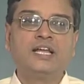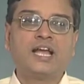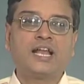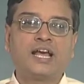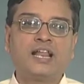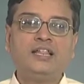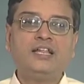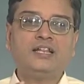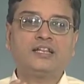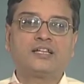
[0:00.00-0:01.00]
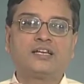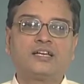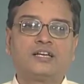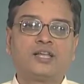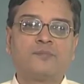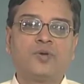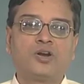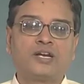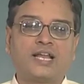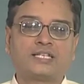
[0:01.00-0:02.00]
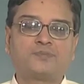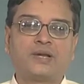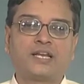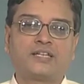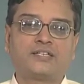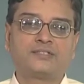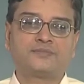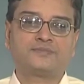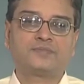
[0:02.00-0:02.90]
And another important aspect is,